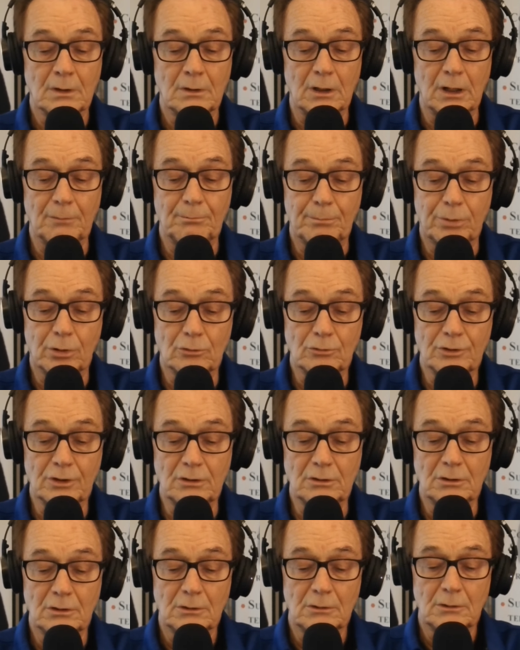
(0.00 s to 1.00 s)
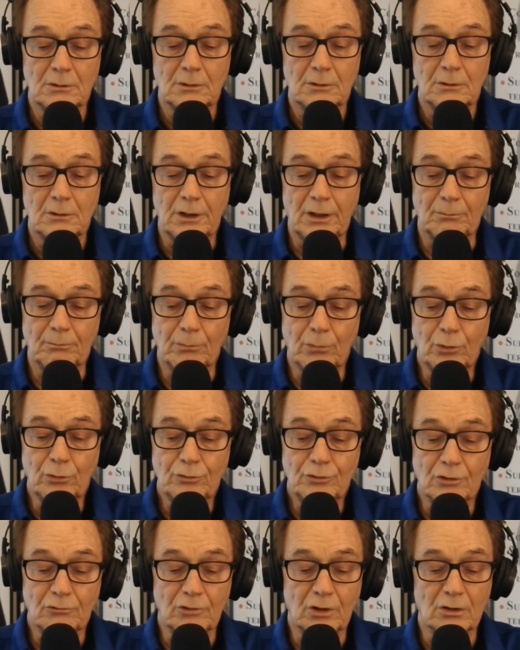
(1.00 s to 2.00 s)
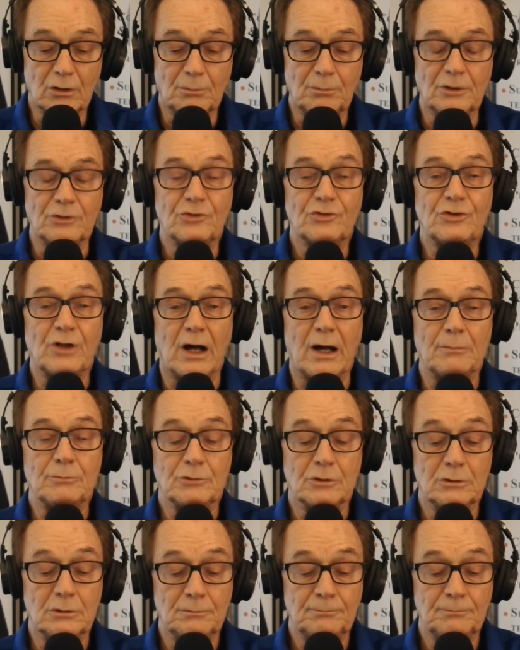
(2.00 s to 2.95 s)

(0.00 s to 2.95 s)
I pulled it. It moved a little but stopped.